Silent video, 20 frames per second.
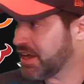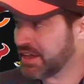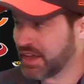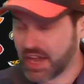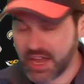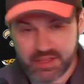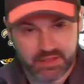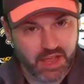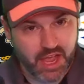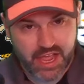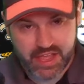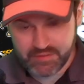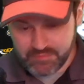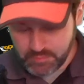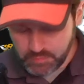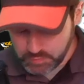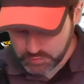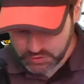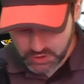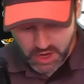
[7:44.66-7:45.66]
I have
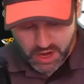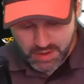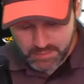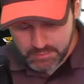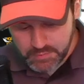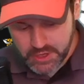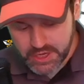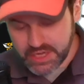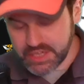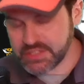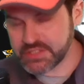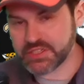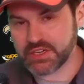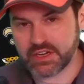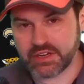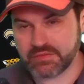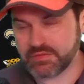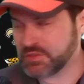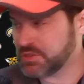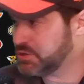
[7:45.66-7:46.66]
Tom Brady starting